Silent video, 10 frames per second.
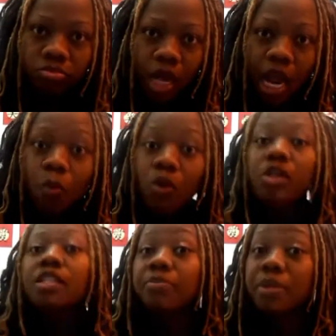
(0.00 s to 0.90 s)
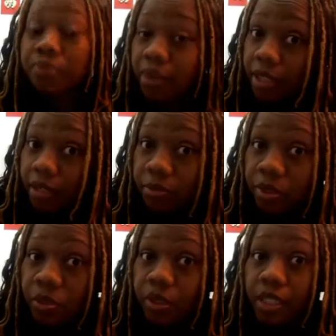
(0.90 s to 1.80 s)
I wanted to be pregnant
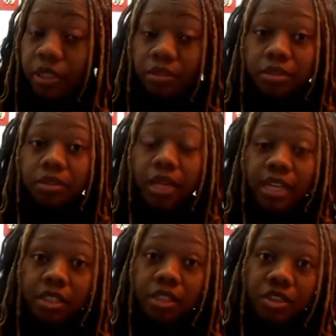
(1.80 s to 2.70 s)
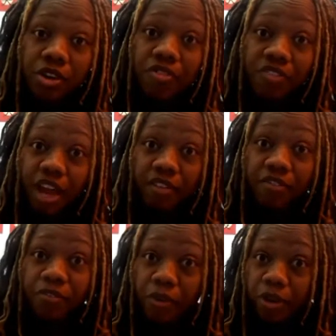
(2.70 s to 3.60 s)
between ages of 35
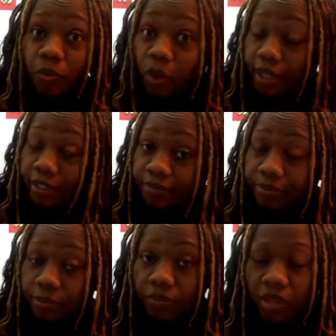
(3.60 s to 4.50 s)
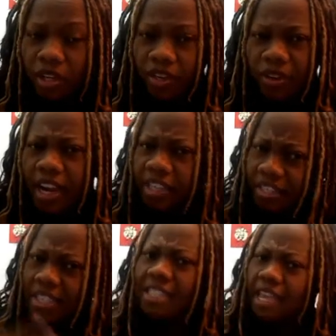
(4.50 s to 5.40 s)
and 41. You know, and I
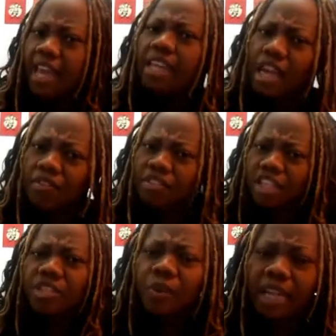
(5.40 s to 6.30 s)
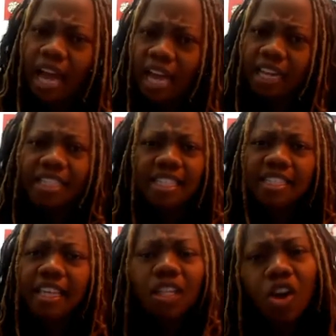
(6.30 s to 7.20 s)
just had a conversation with God. I just
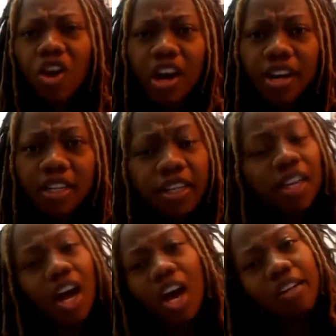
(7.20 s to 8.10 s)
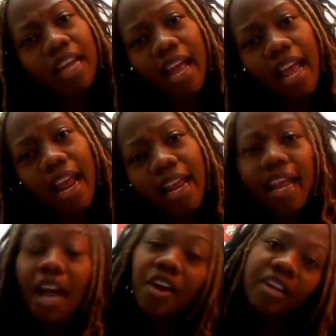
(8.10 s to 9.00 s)
said, Lord, okay,
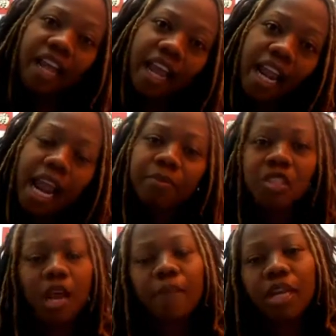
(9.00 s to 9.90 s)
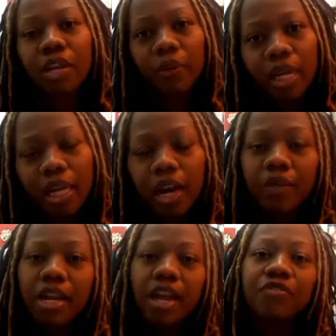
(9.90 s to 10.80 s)
I'm going to stop being greedy. I
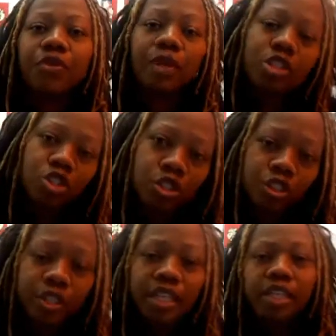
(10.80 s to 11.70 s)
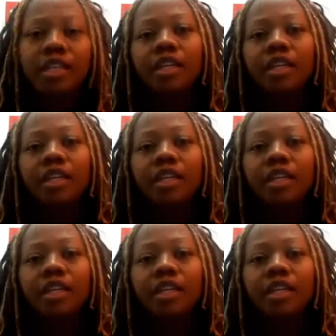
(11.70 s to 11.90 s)
already have 3 children.